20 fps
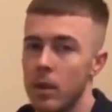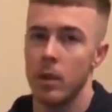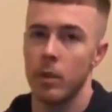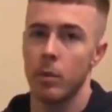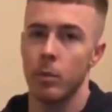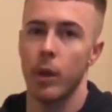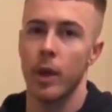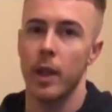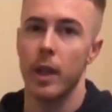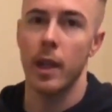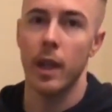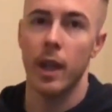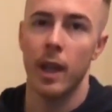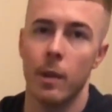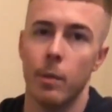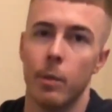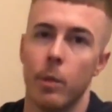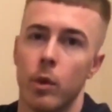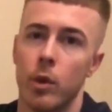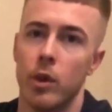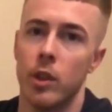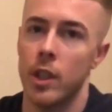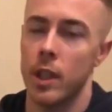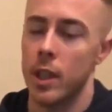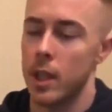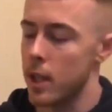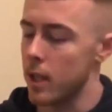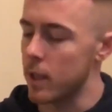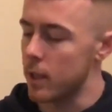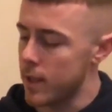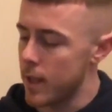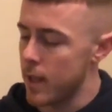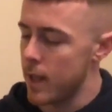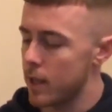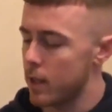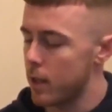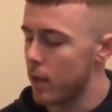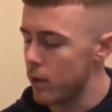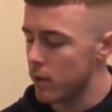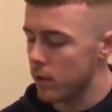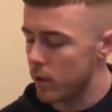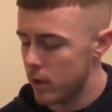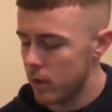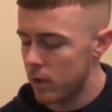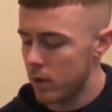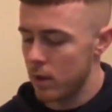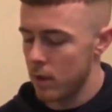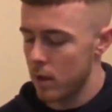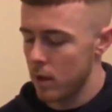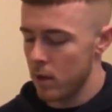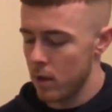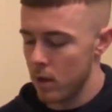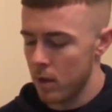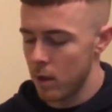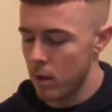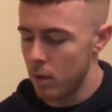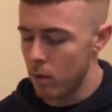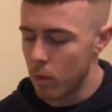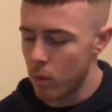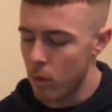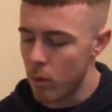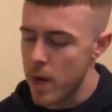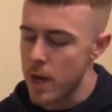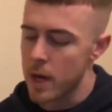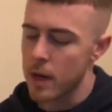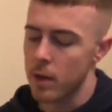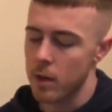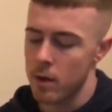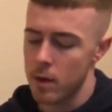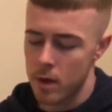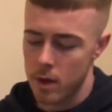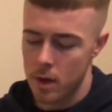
bring your clipboard so that you can take notes. What we do